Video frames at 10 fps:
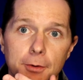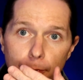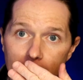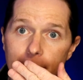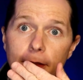
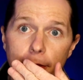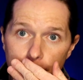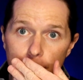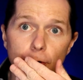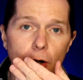breathing
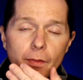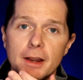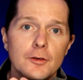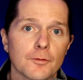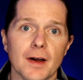through a
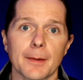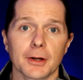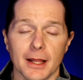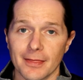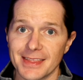layer of
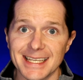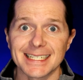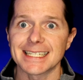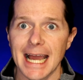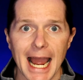fabric the
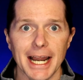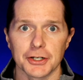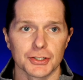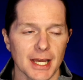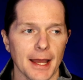
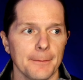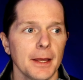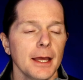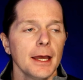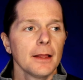entire time.
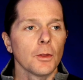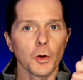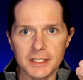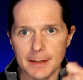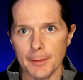The
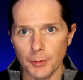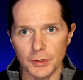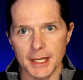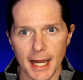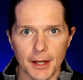only time I
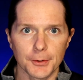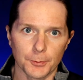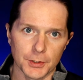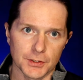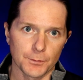pulled it
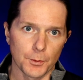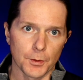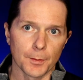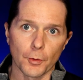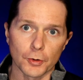down was
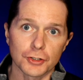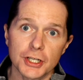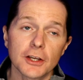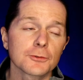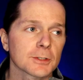for the Morton
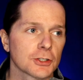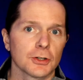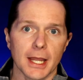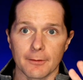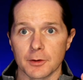gels, which I
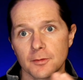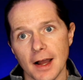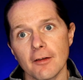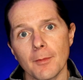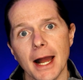took every
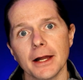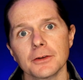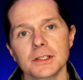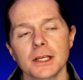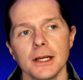5
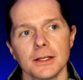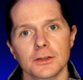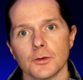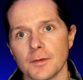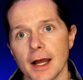miles,
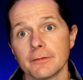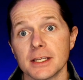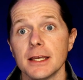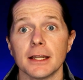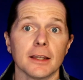so 5,
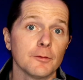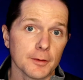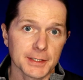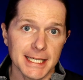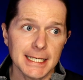10, and
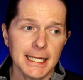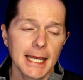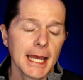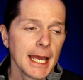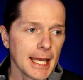15,
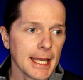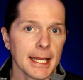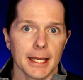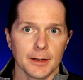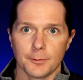
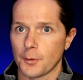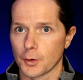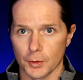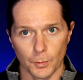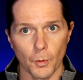and
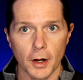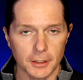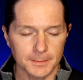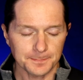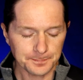for
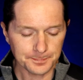water.